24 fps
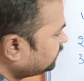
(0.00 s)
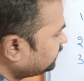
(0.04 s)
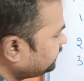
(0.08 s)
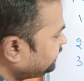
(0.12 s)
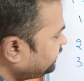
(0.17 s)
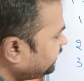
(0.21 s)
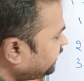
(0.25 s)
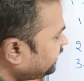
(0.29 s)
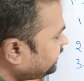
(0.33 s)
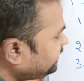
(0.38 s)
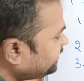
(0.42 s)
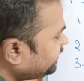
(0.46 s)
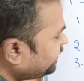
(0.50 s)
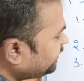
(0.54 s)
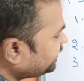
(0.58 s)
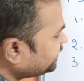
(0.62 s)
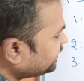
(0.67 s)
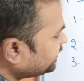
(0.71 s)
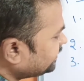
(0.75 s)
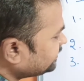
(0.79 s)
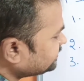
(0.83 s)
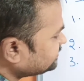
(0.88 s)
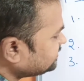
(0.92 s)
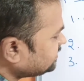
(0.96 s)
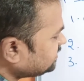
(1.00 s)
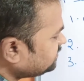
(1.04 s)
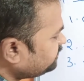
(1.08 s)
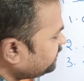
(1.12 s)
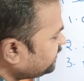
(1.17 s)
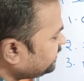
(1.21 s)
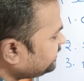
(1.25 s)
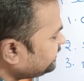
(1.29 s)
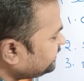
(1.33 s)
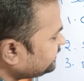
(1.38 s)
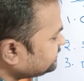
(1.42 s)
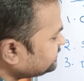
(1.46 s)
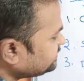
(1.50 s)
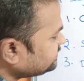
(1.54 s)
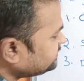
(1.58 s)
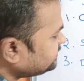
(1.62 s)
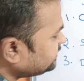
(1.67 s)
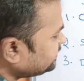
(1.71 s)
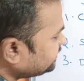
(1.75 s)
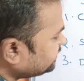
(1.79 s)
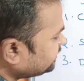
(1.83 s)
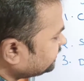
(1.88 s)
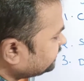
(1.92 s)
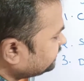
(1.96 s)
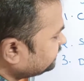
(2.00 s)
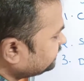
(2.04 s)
Data segment register.